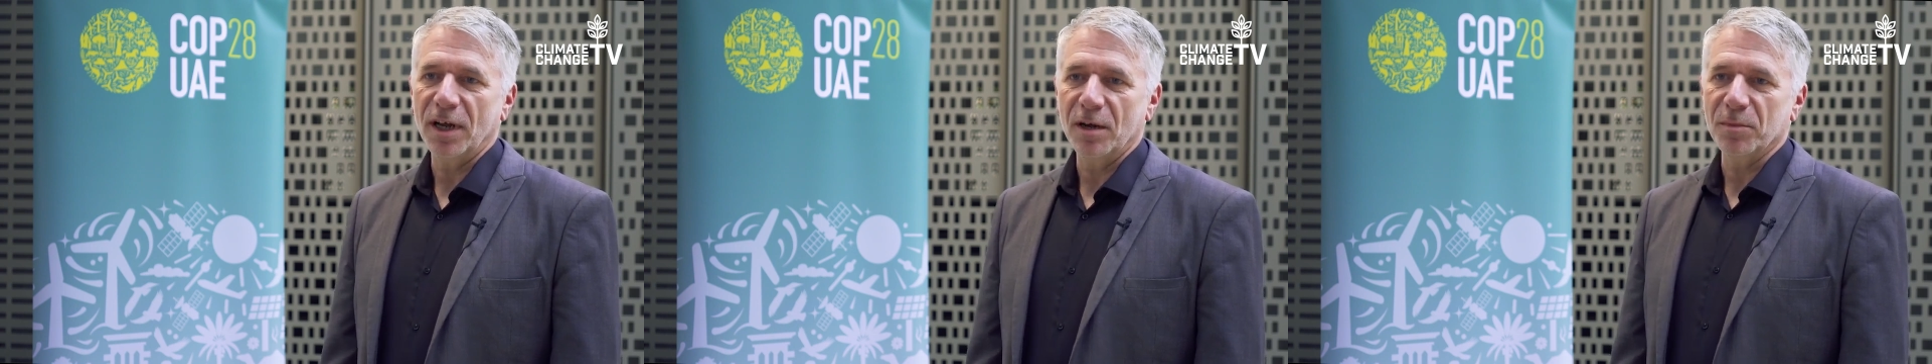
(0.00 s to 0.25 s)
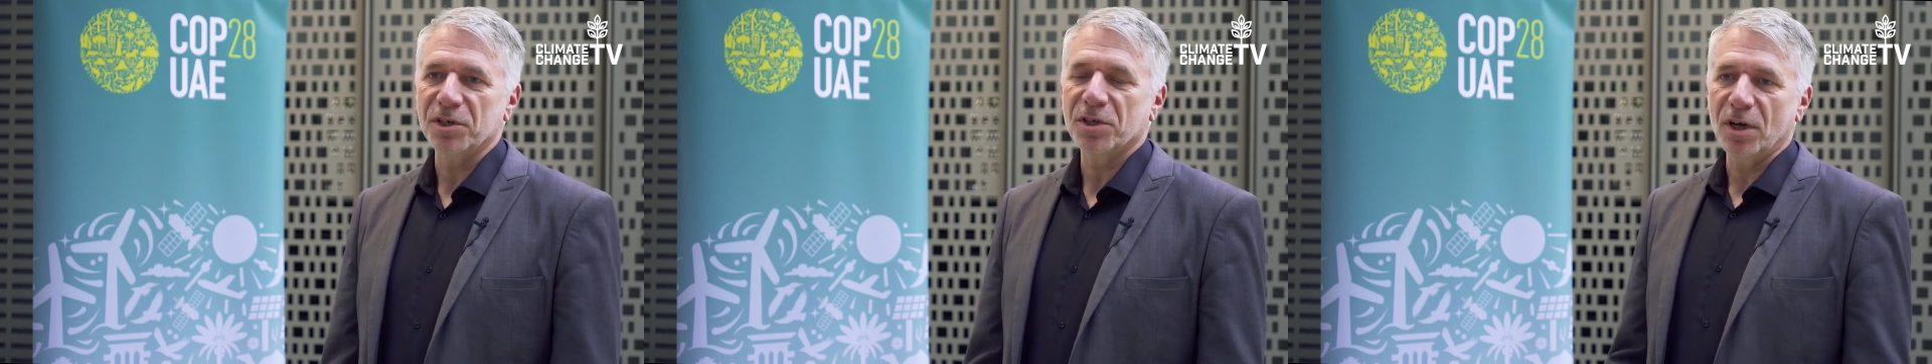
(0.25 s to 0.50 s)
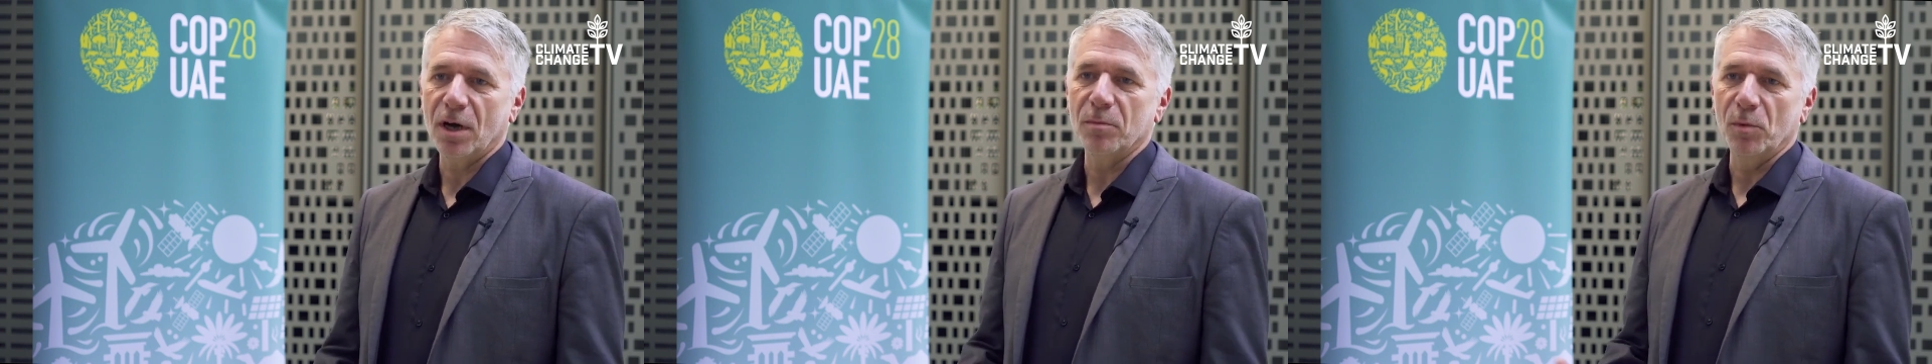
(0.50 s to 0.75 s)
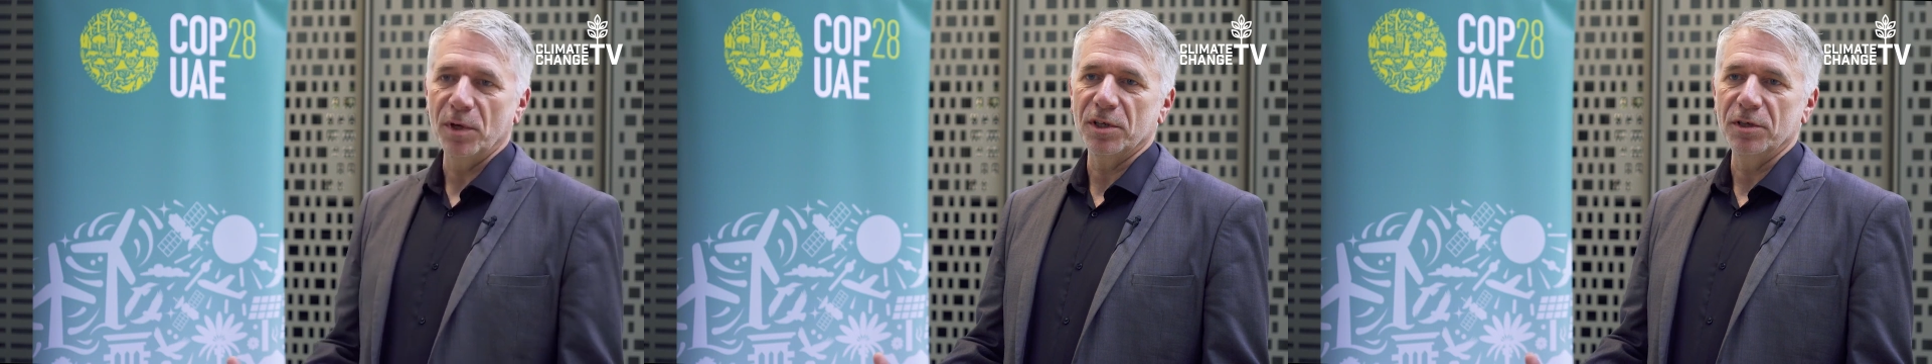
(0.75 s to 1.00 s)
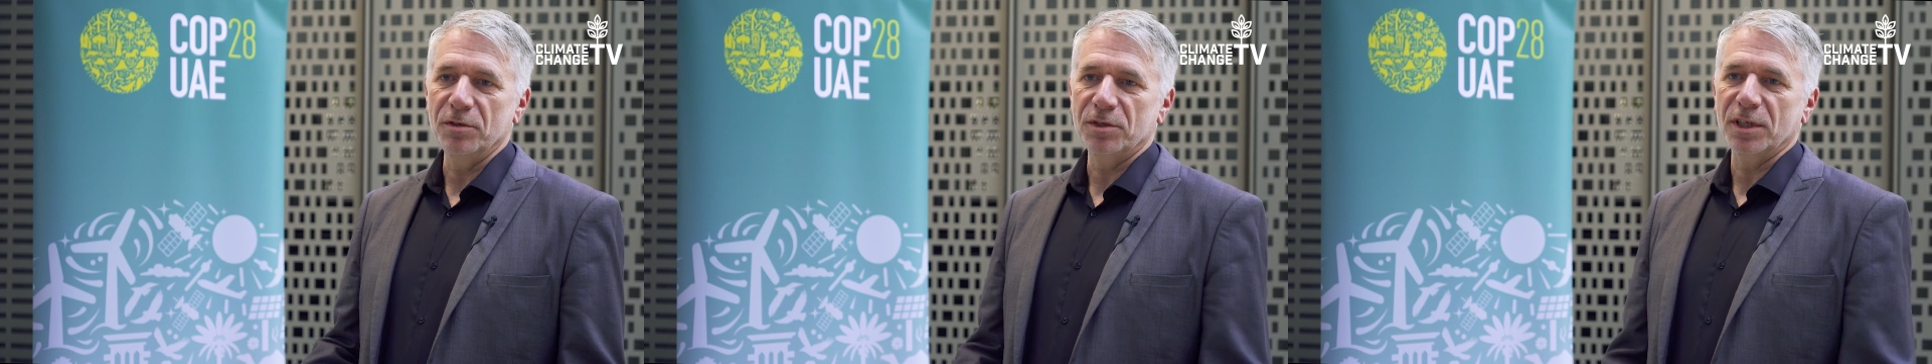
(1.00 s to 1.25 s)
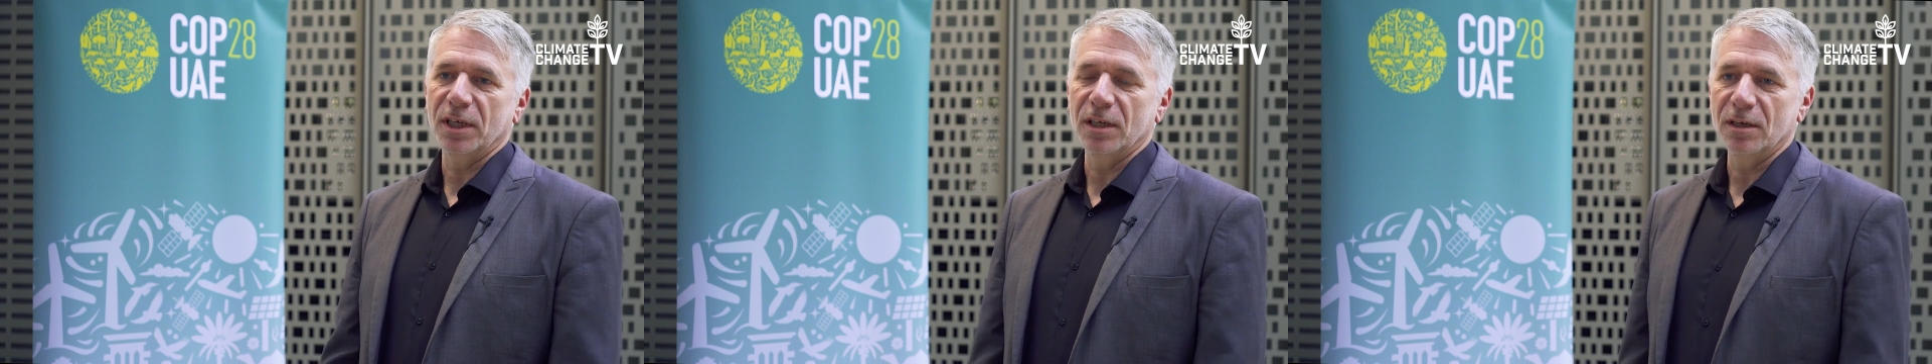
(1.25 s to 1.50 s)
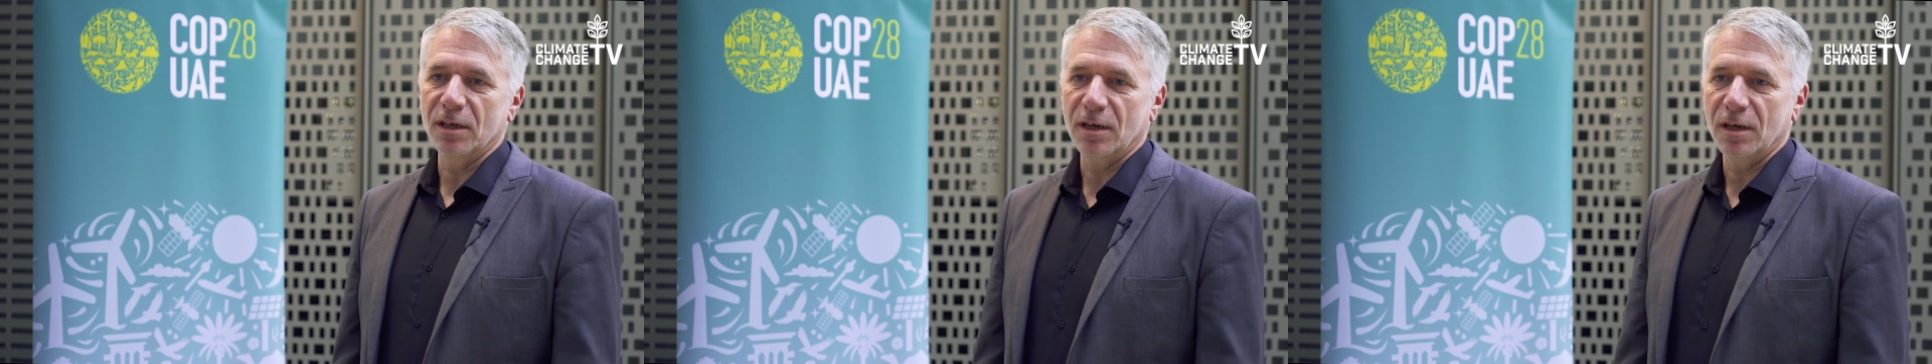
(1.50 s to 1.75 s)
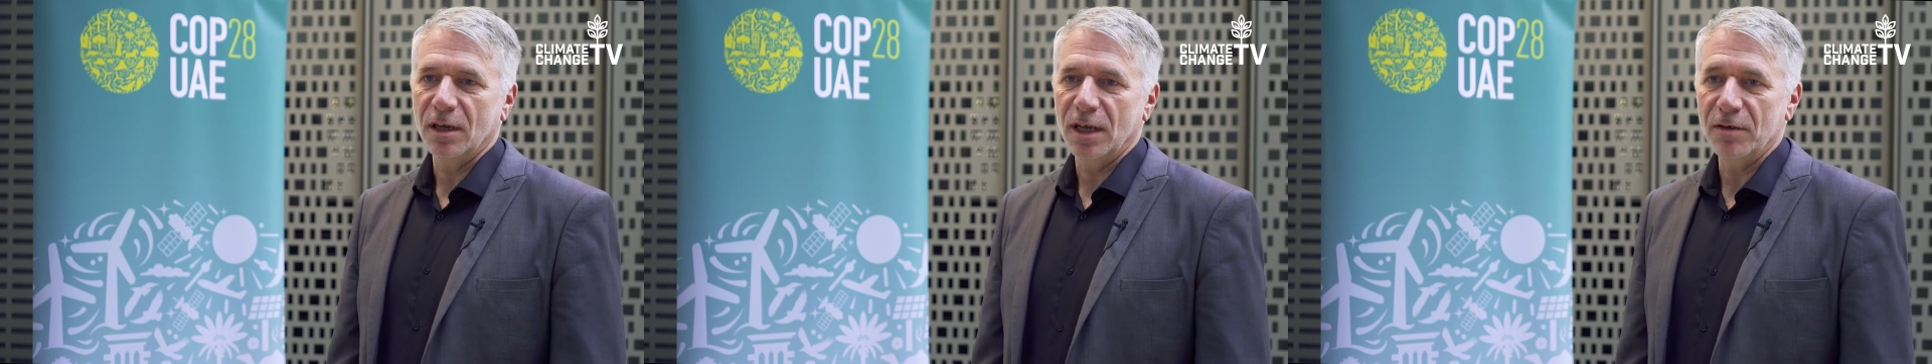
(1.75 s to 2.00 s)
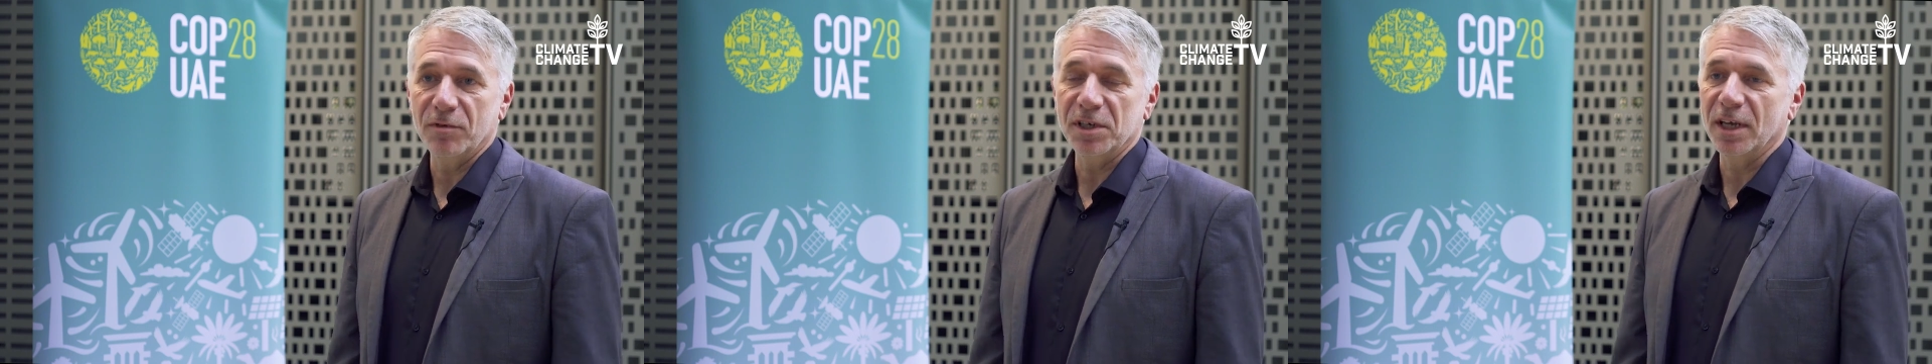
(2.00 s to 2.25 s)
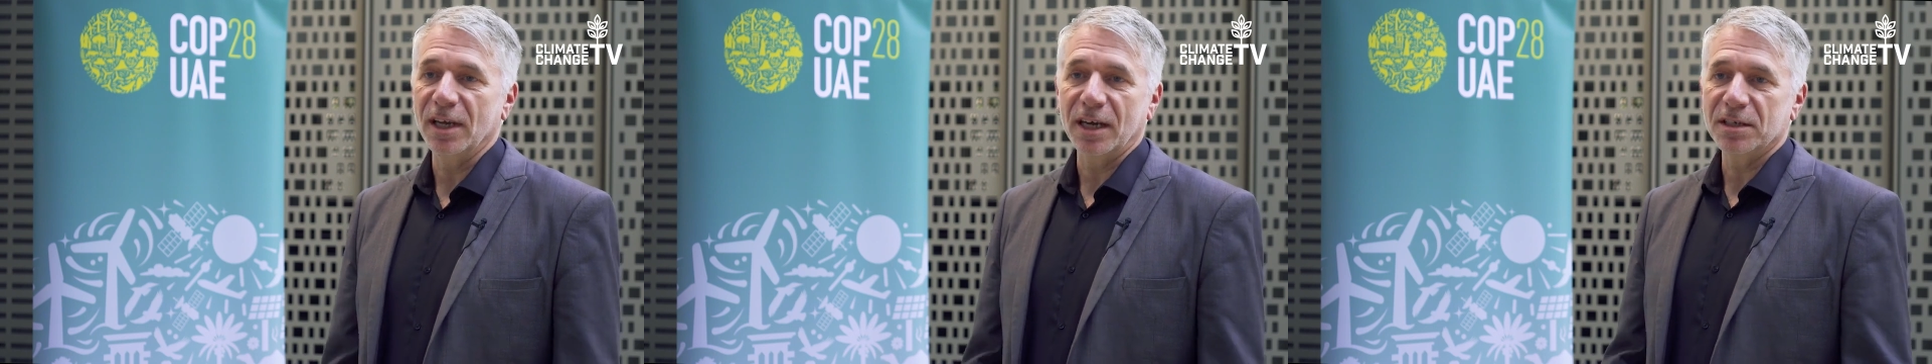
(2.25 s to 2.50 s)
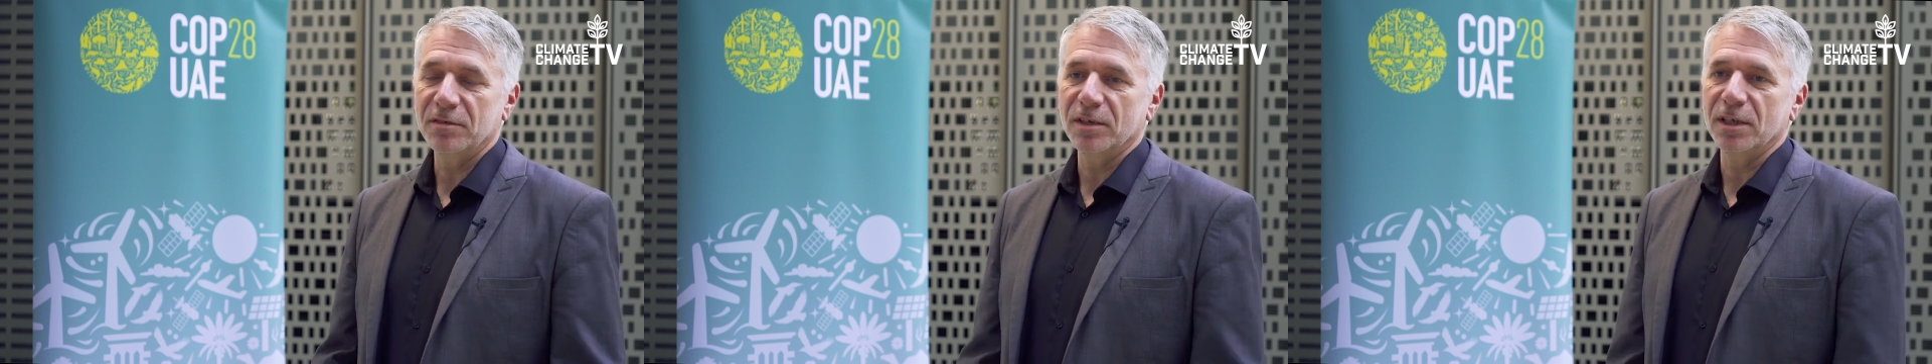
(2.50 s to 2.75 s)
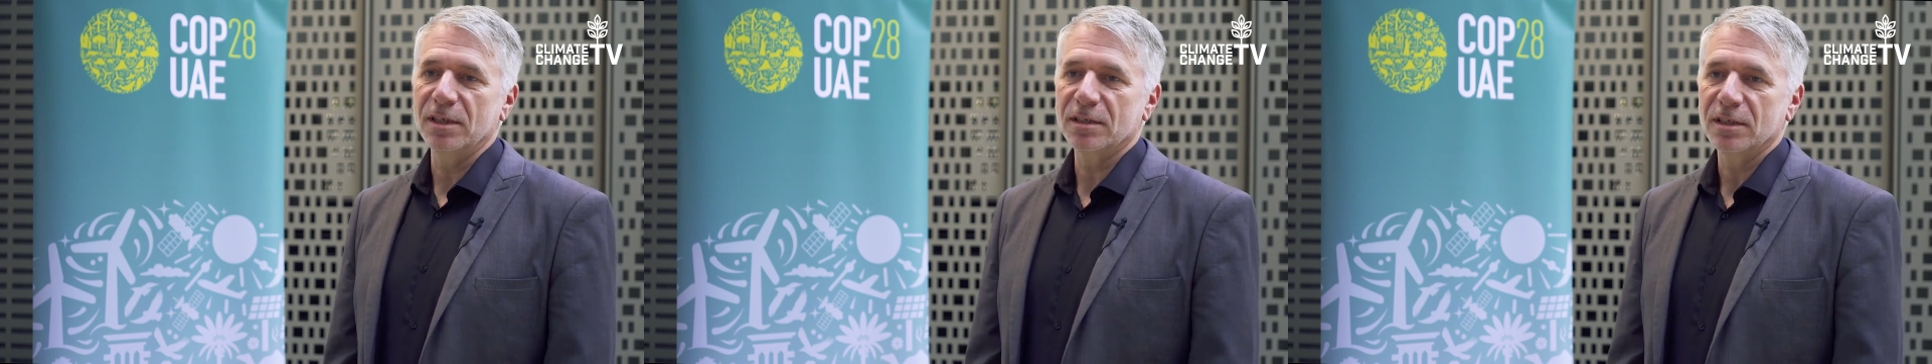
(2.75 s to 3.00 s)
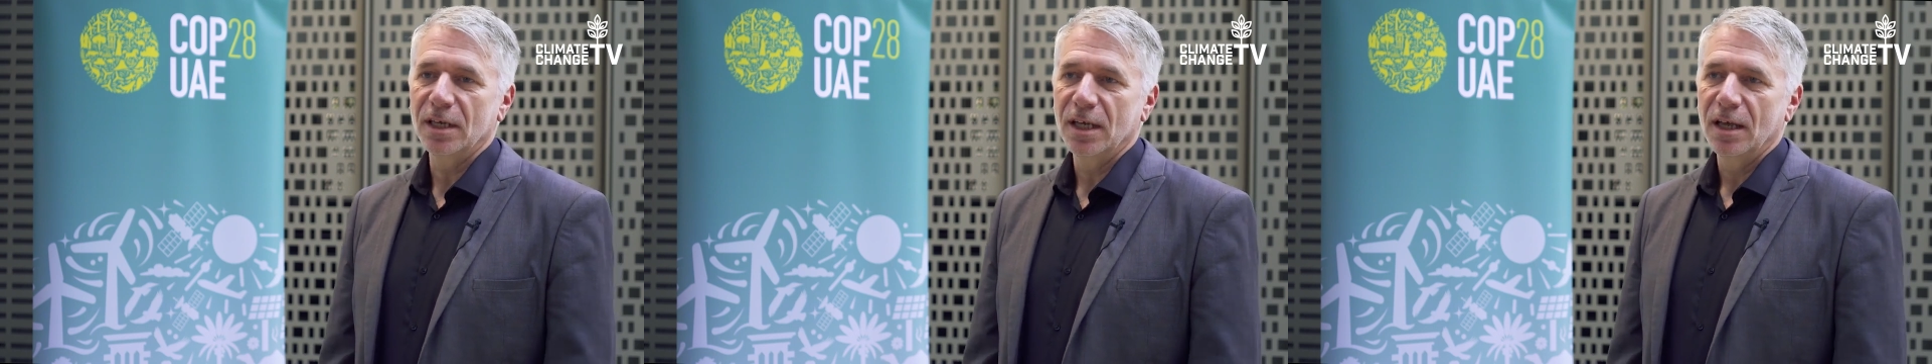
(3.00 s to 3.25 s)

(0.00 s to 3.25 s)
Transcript: how much carbon we're using in our everyday activities,